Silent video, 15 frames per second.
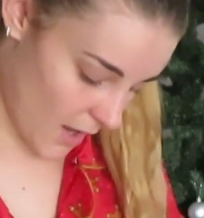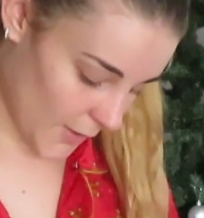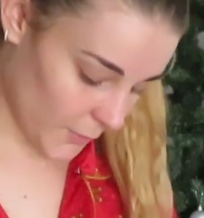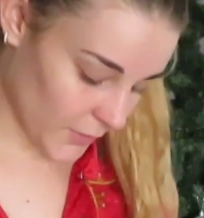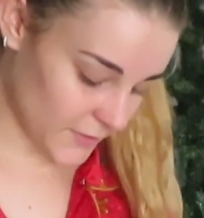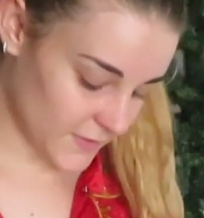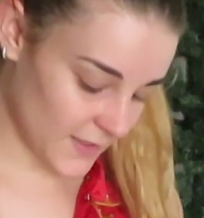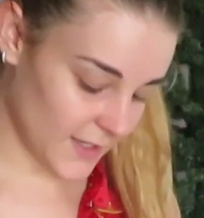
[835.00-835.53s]
I
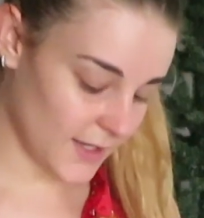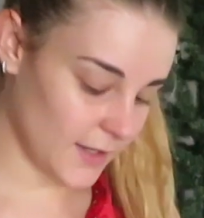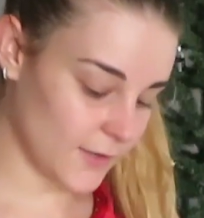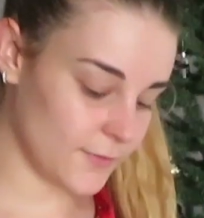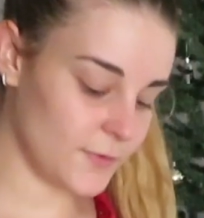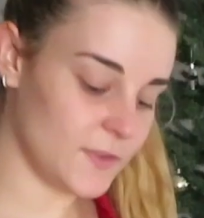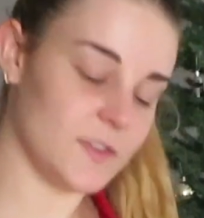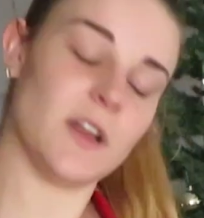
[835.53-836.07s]
was thinking
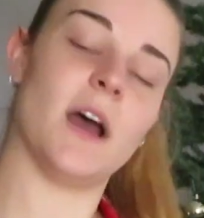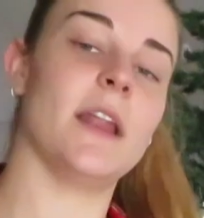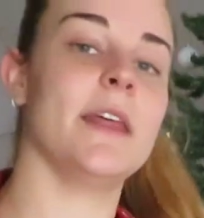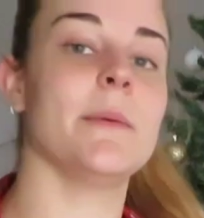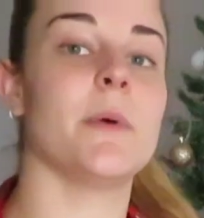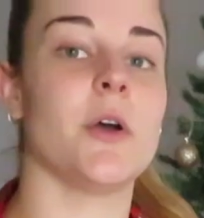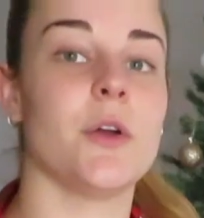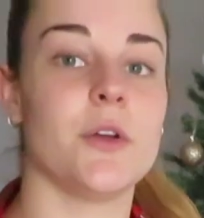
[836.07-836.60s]
of
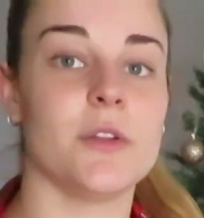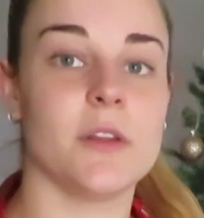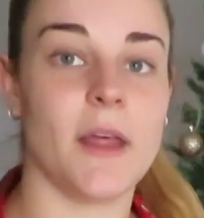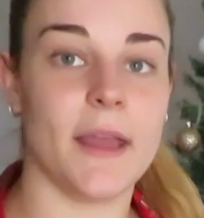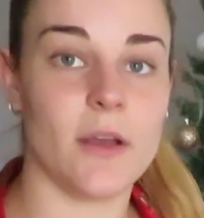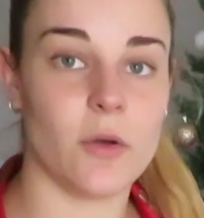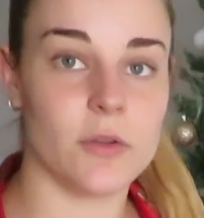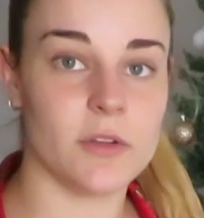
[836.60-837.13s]
starting my own
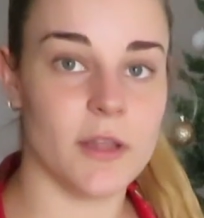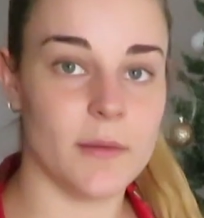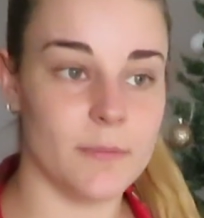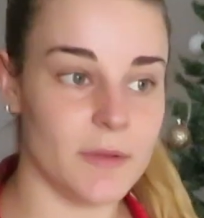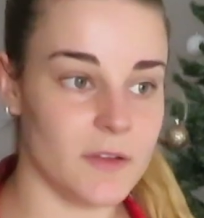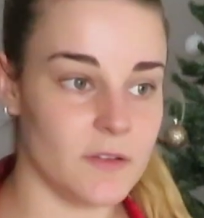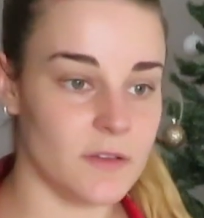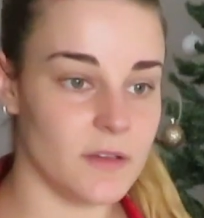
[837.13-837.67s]
like online
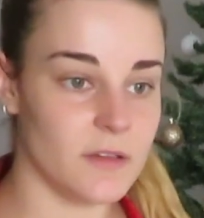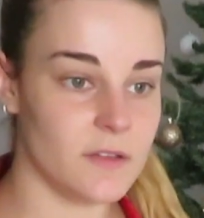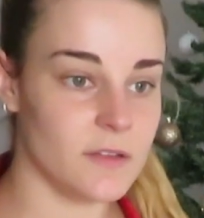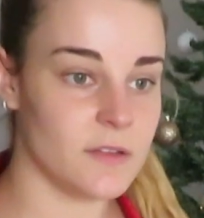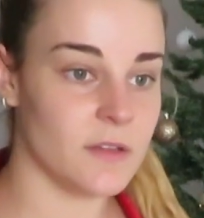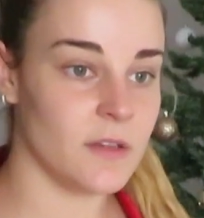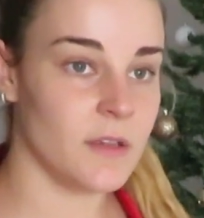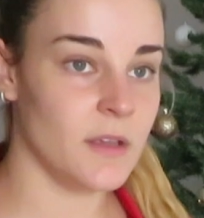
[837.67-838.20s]

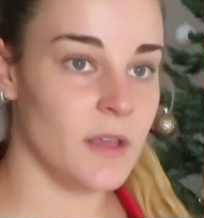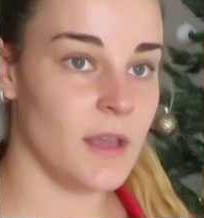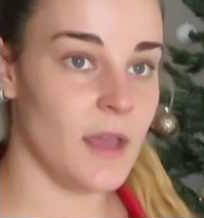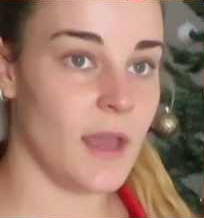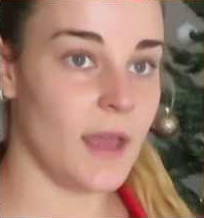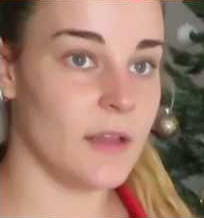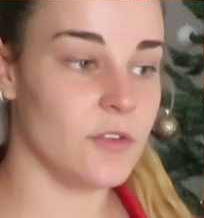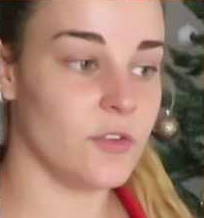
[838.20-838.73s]
business
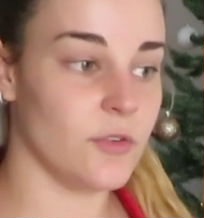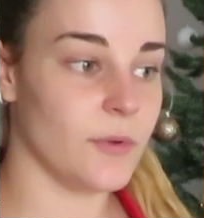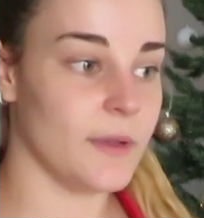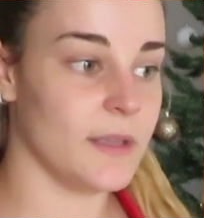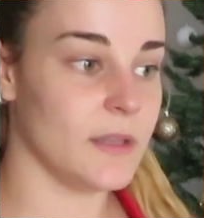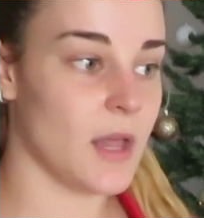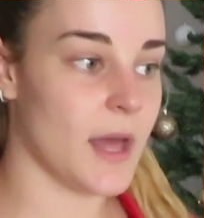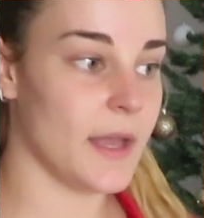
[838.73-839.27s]
and
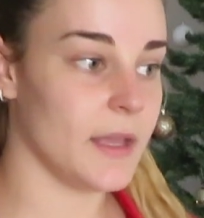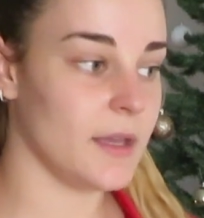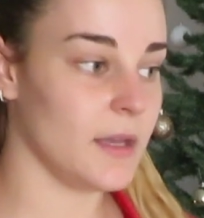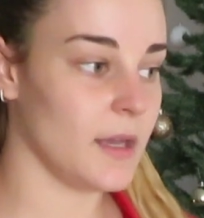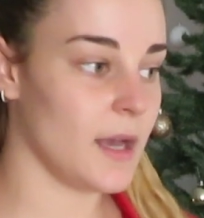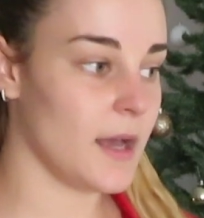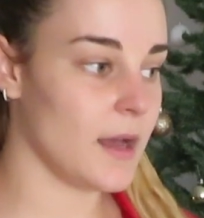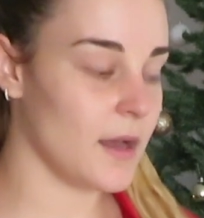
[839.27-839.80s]
doing like
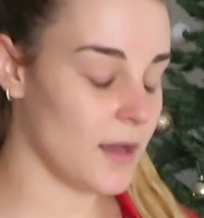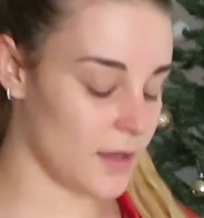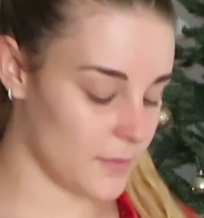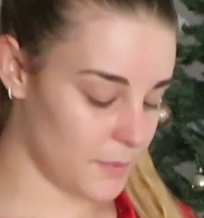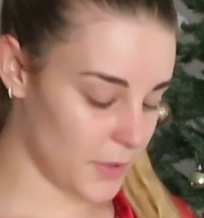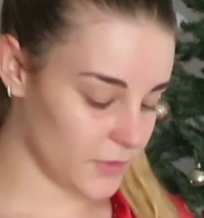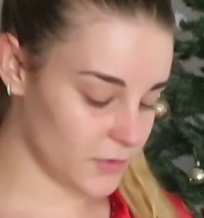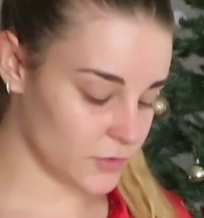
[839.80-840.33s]

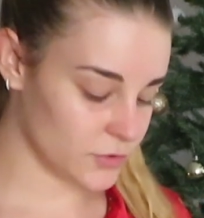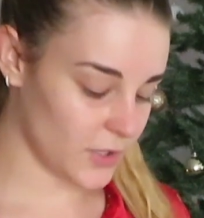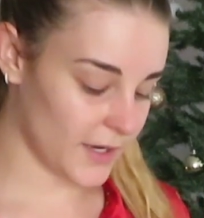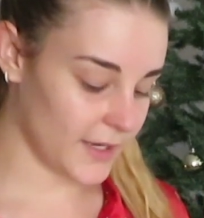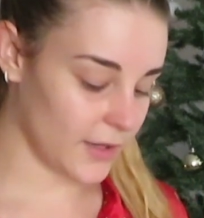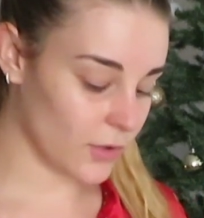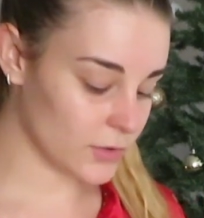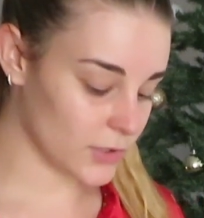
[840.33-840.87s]
uh, personal
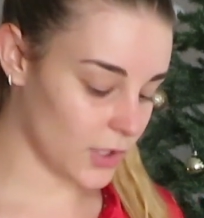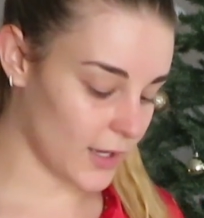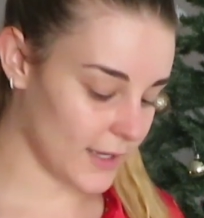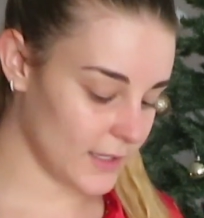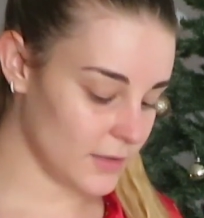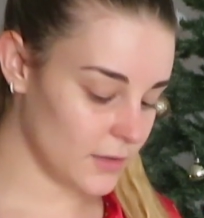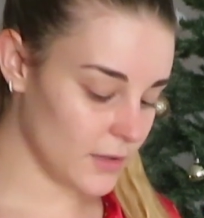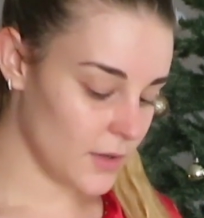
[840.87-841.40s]
training
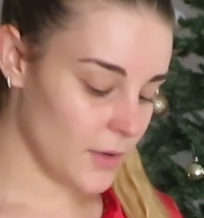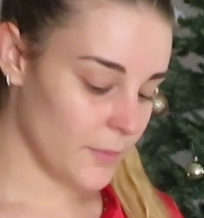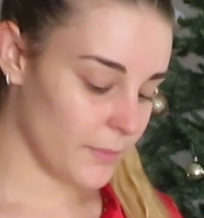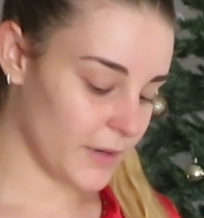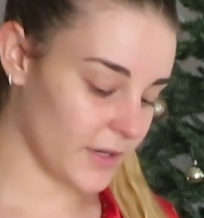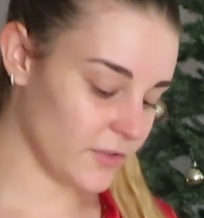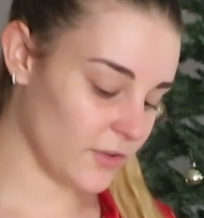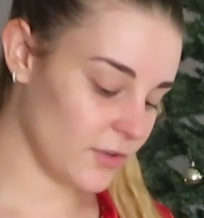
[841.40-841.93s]
online,
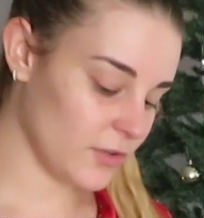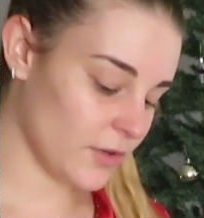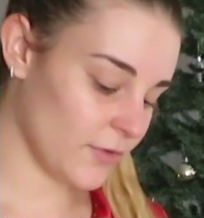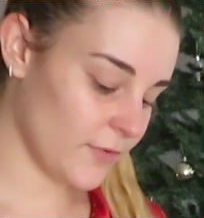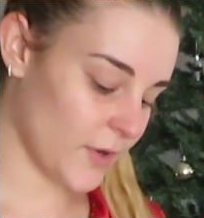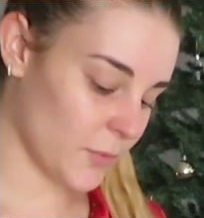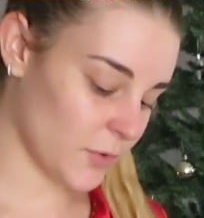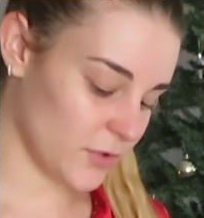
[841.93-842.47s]
but I don't know
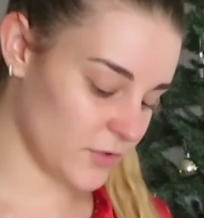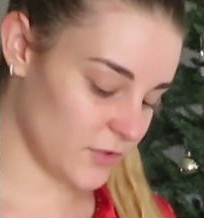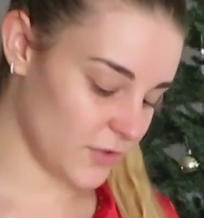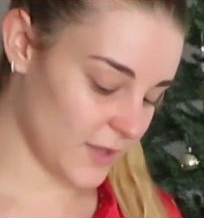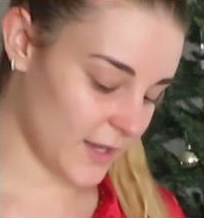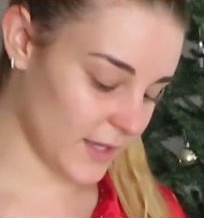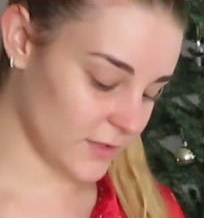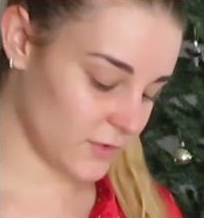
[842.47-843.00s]
if I want to do
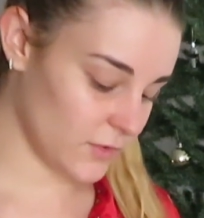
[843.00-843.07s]
that.